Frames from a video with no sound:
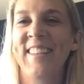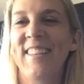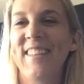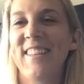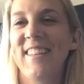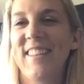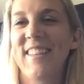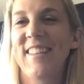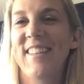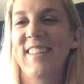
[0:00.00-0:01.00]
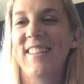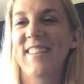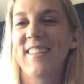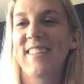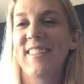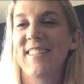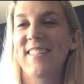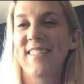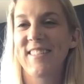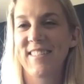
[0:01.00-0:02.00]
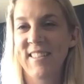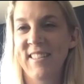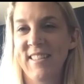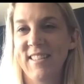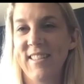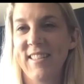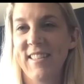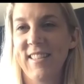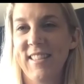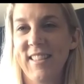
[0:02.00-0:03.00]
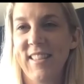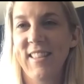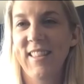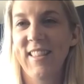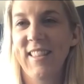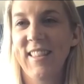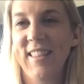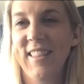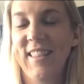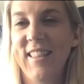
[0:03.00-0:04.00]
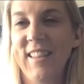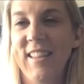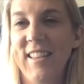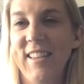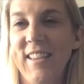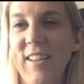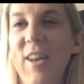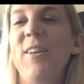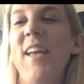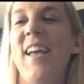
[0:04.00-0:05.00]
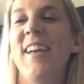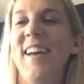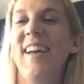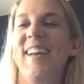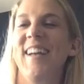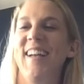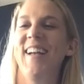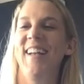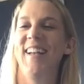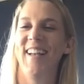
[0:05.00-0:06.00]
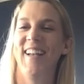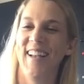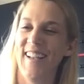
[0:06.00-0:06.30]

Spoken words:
The person shown says nothing.